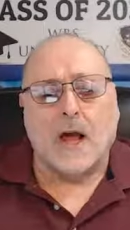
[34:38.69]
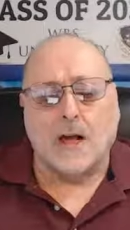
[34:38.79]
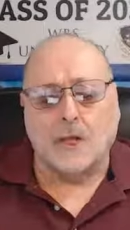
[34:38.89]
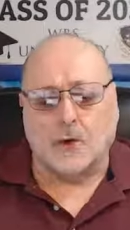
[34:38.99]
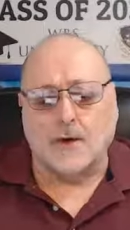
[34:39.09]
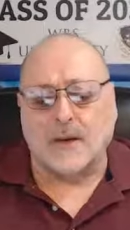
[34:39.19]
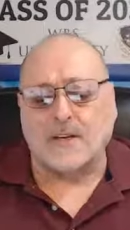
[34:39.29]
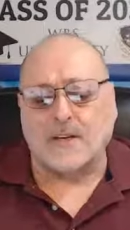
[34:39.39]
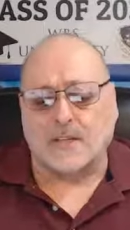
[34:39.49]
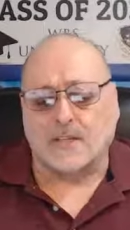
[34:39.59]
Uh, you
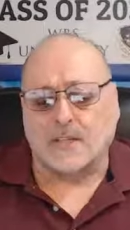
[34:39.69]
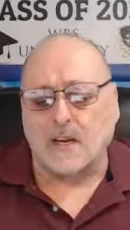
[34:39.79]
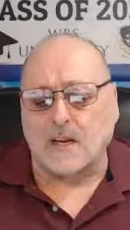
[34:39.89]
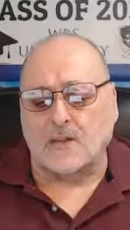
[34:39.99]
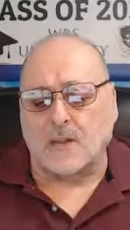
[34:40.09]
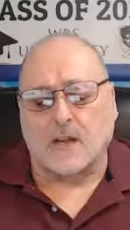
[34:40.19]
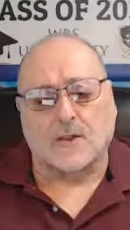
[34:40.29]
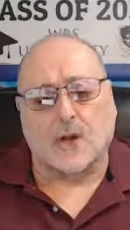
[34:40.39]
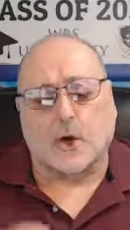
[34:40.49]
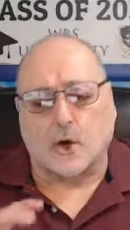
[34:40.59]
need to see that
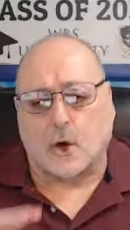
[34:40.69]
the